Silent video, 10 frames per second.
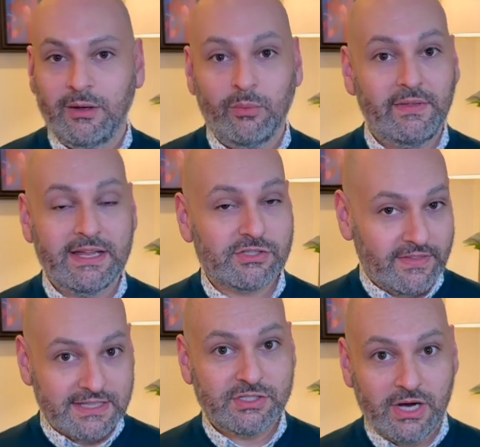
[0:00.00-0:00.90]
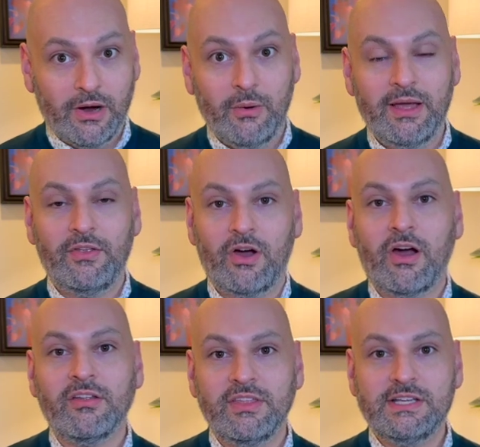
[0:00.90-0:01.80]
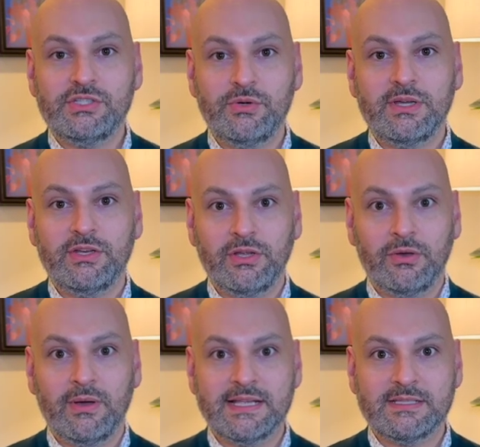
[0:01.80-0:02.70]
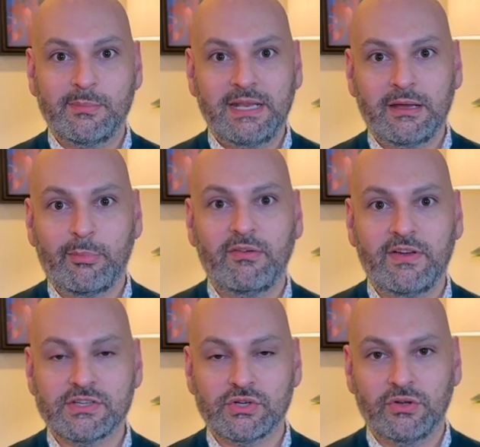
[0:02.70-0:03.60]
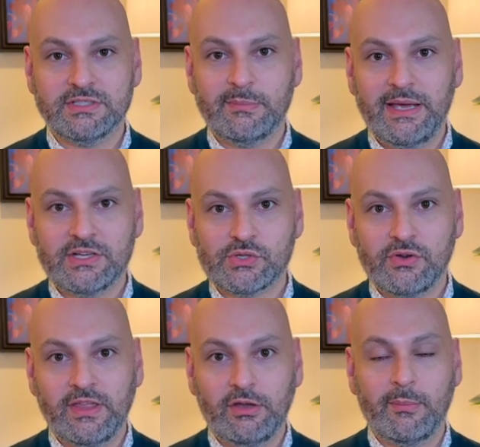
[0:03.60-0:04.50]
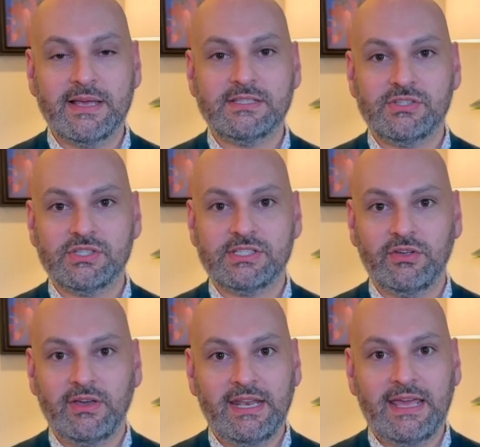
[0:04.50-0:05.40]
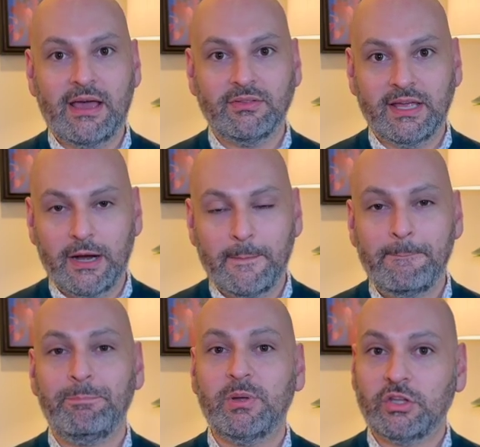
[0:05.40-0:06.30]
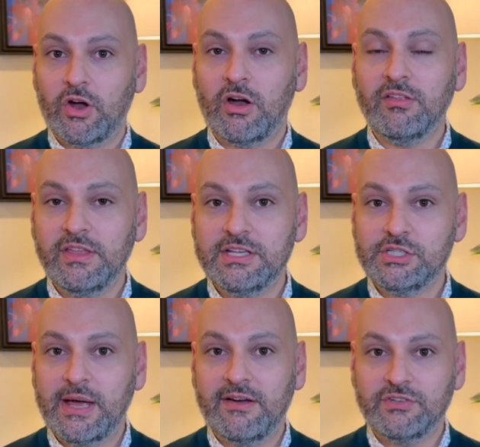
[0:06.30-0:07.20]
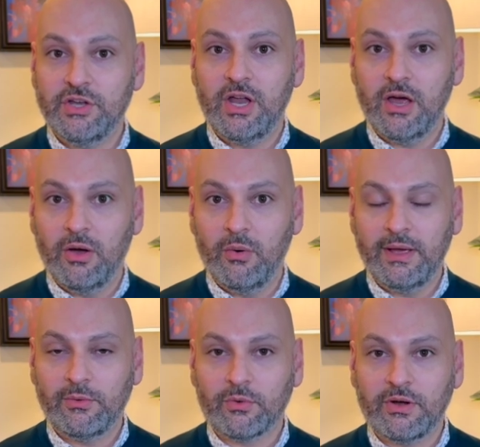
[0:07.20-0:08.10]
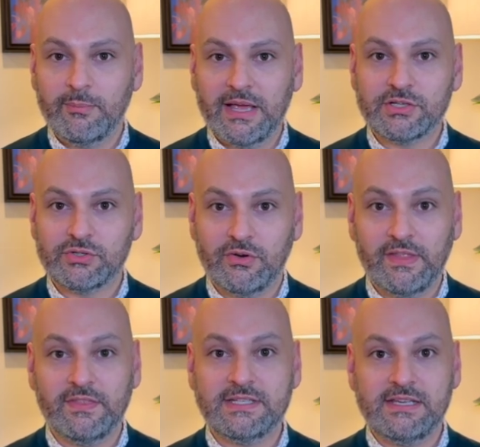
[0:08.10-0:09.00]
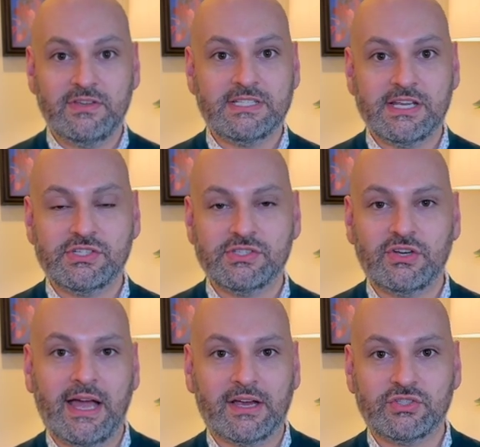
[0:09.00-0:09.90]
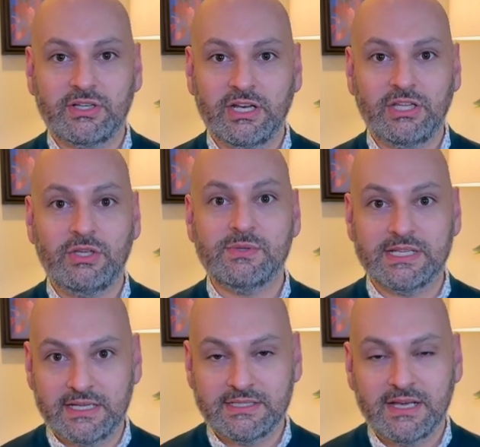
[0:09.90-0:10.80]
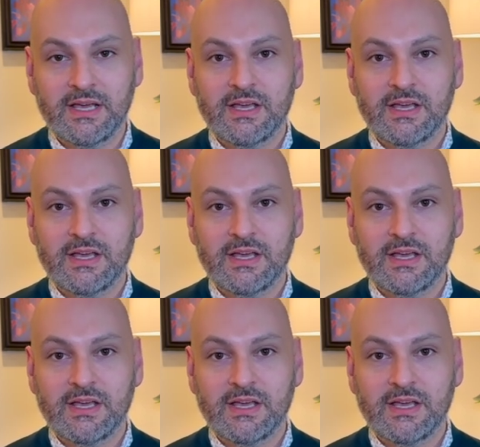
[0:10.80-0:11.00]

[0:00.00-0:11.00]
Well, the answer to that's no. And there are things you can do as a media professional to make sure that your message is still getting out there, but there are things you have to know in order to make sure that the TV stations are actually going to use it.